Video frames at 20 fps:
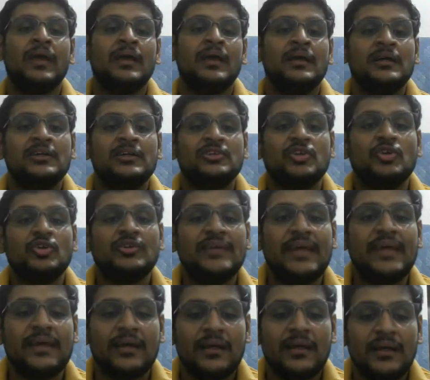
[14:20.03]
So,
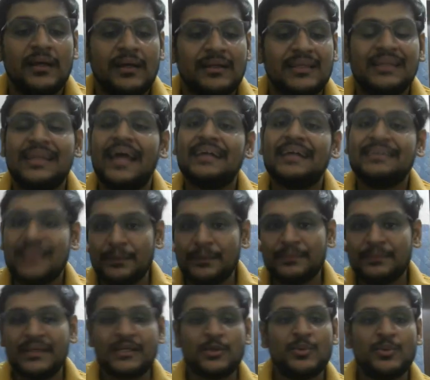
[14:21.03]
see, the next
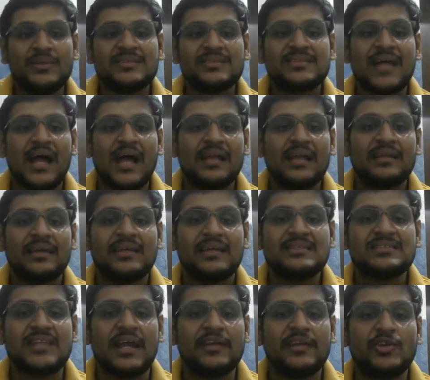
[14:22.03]
subject you will start is
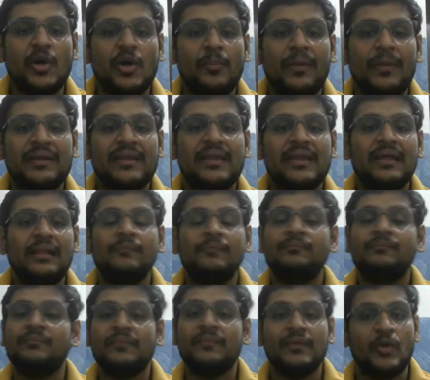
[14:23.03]
strength of material.
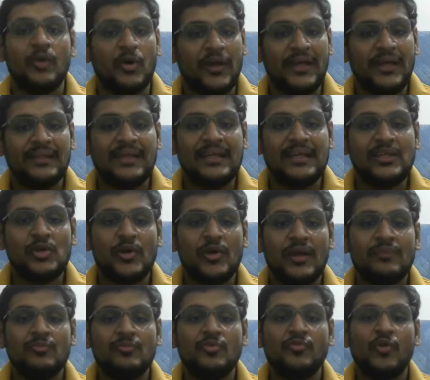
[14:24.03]
Okay, then you can
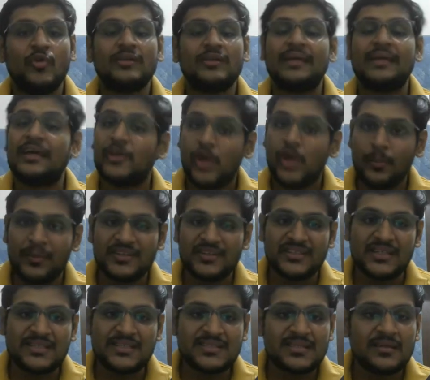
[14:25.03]
move for theory of
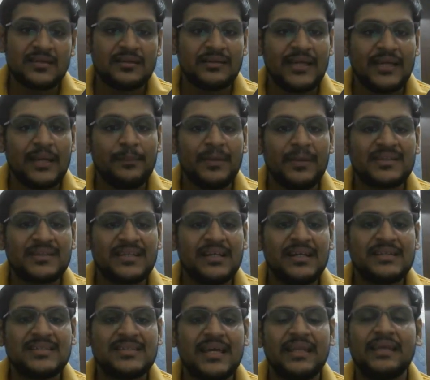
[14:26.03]
machines, then machine
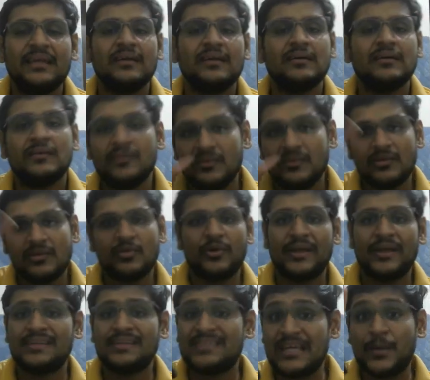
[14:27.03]
designing. Okay,
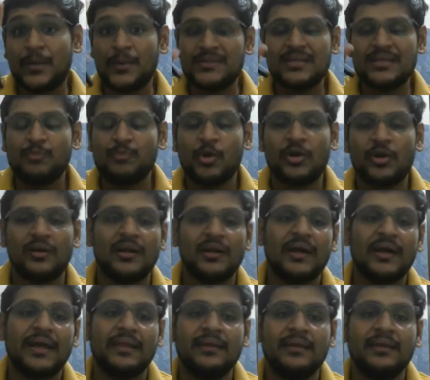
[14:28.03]
sequence is important again.